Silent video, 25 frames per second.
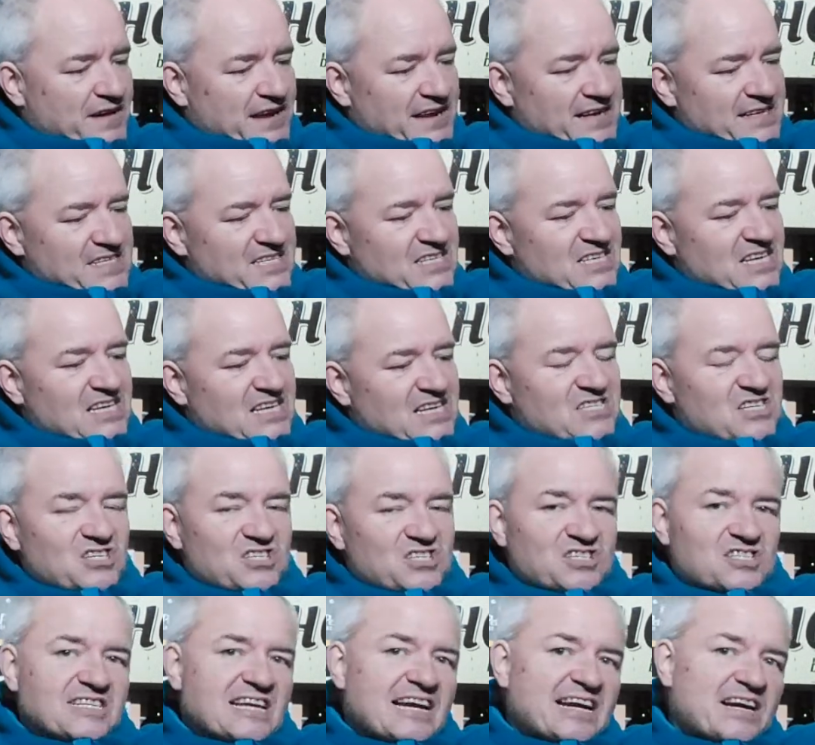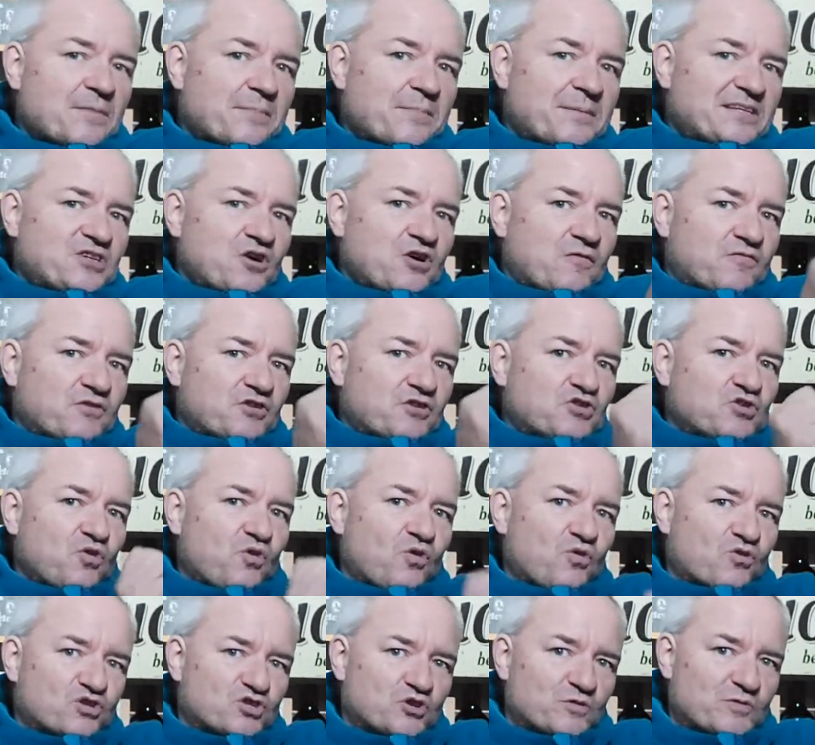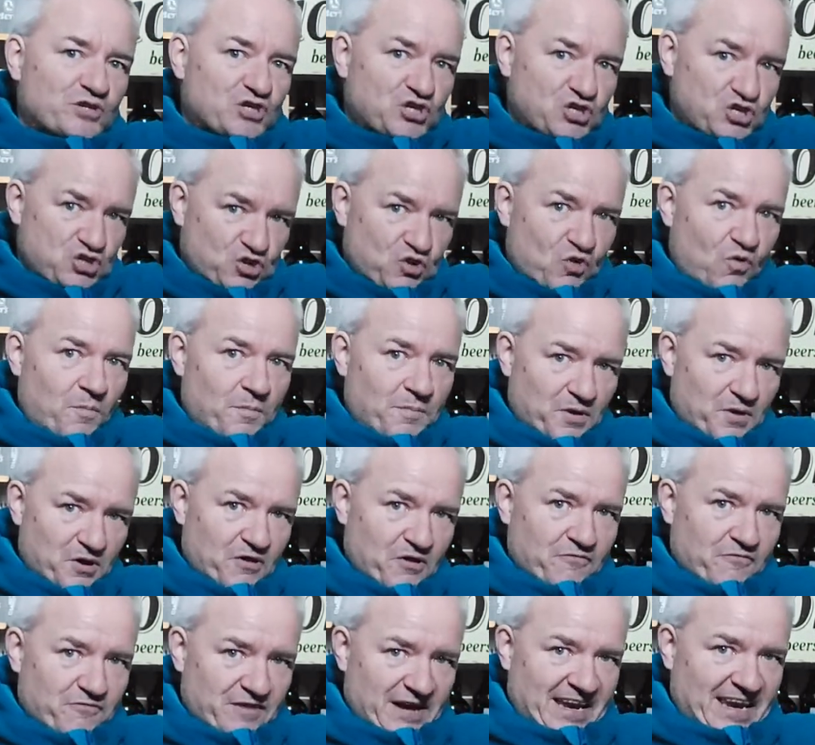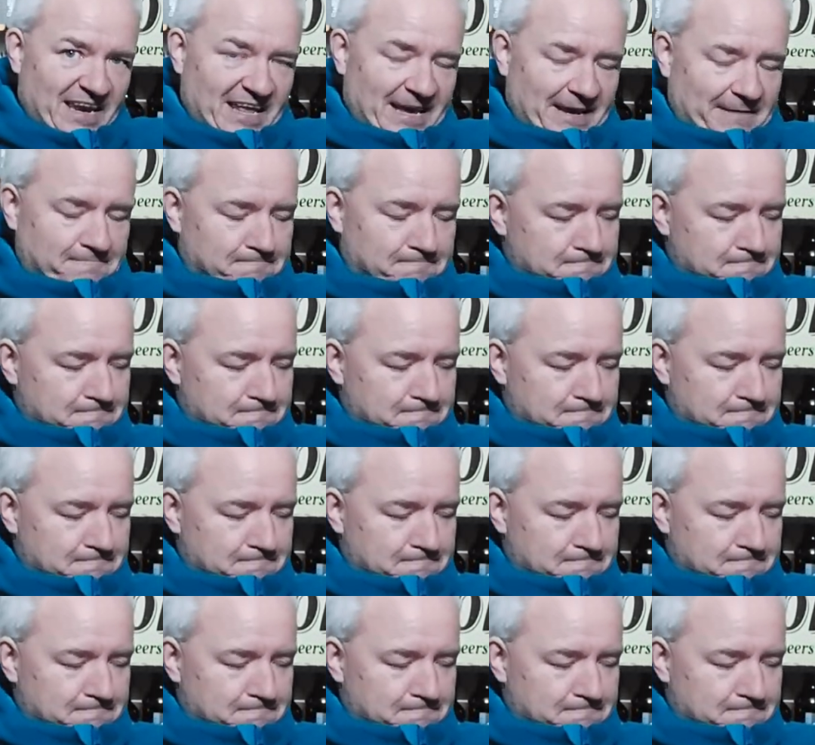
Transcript: I just take a bit off the door so it shut perfectly.